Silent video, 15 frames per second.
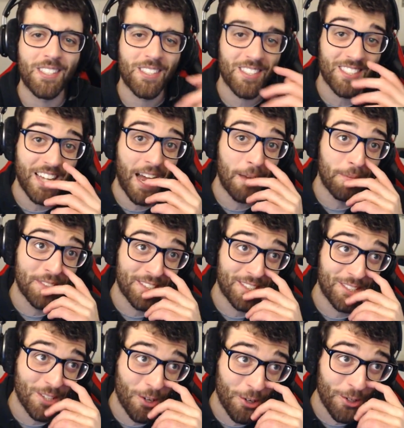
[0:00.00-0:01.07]
game is
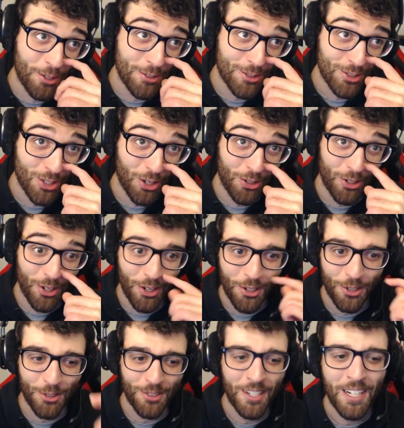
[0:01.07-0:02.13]
so
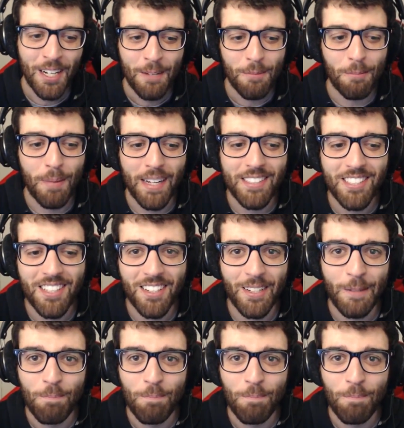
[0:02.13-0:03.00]
old. But basically,